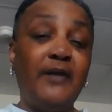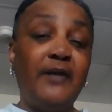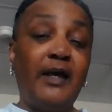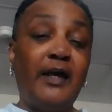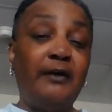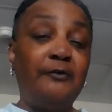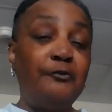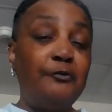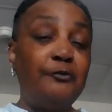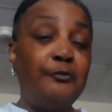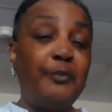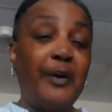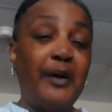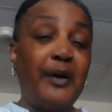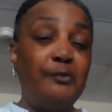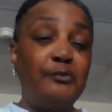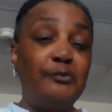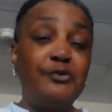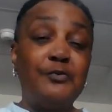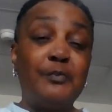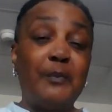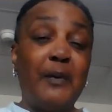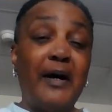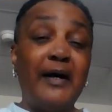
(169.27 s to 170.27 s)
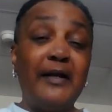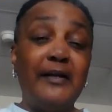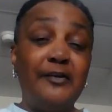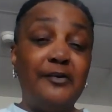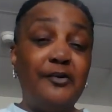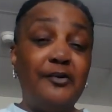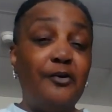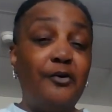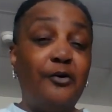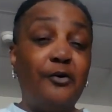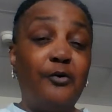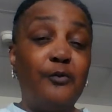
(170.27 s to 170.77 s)
everybody was
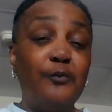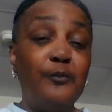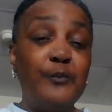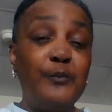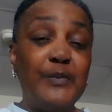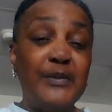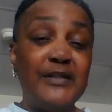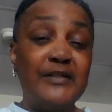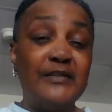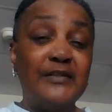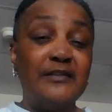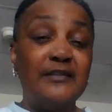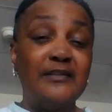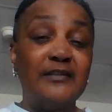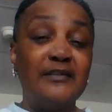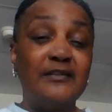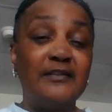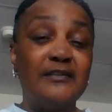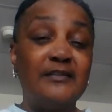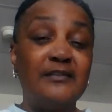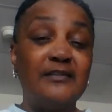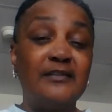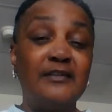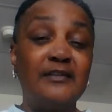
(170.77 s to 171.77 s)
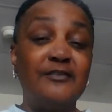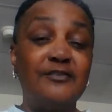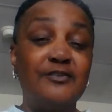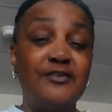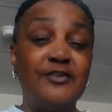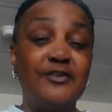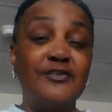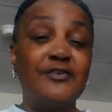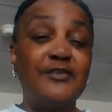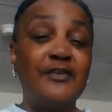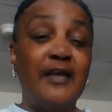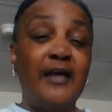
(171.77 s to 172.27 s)
minding their own business and
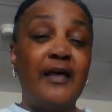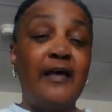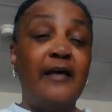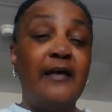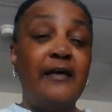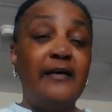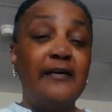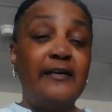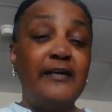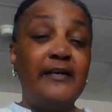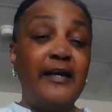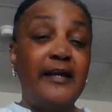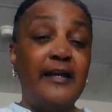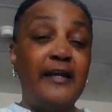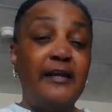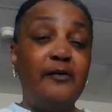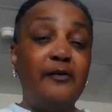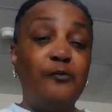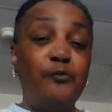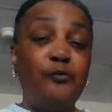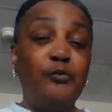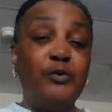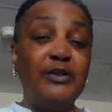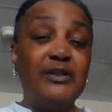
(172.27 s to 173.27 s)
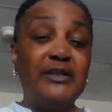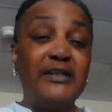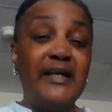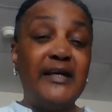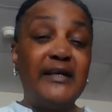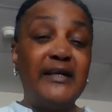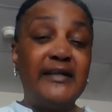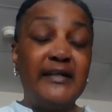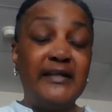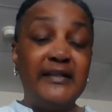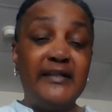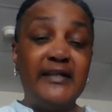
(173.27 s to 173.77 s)
just getting what they
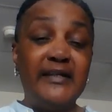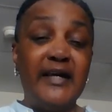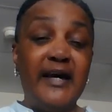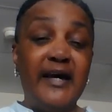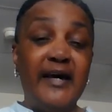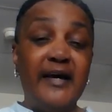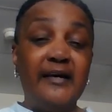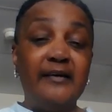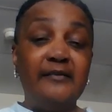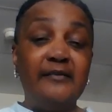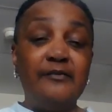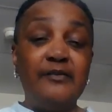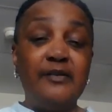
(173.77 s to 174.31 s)
can get.